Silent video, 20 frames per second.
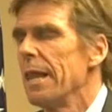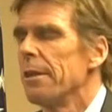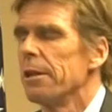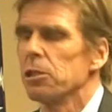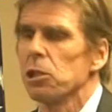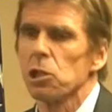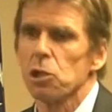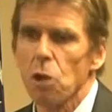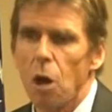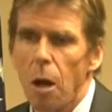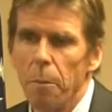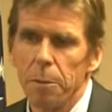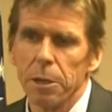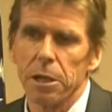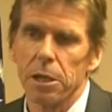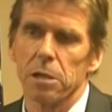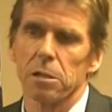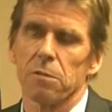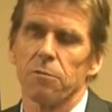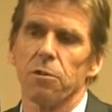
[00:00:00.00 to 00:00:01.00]
This is all
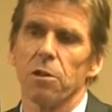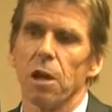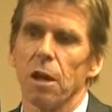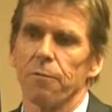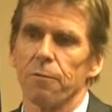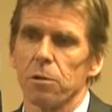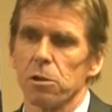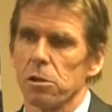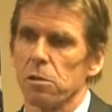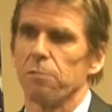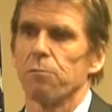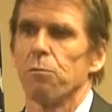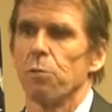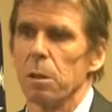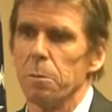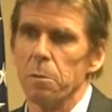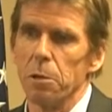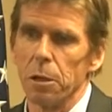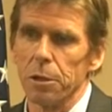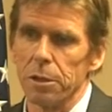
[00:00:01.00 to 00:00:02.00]
because of the efforts of
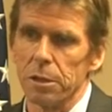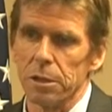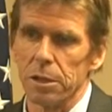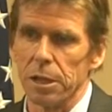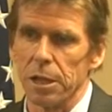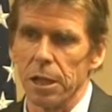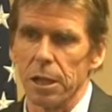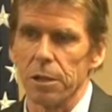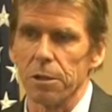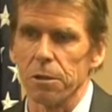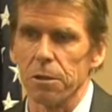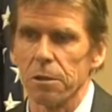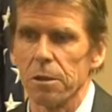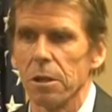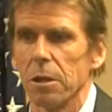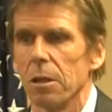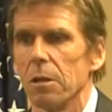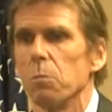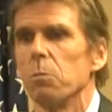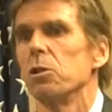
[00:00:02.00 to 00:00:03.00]
rebuilding together.
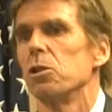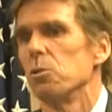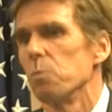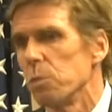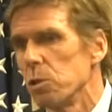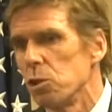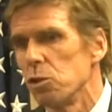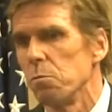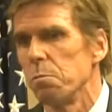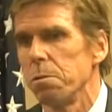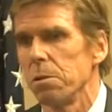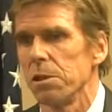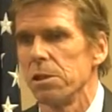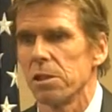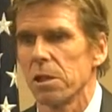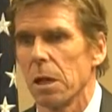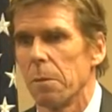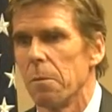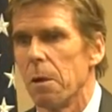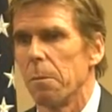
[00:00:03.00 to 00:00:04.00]
Uh, would, would, you
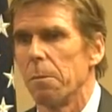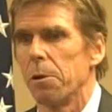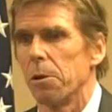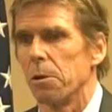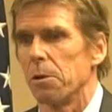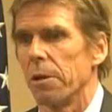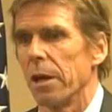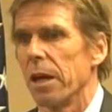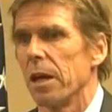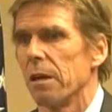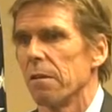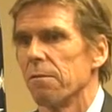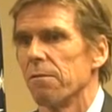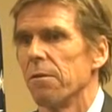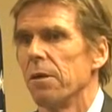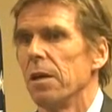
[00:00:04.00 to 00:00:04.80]
please come up here? There he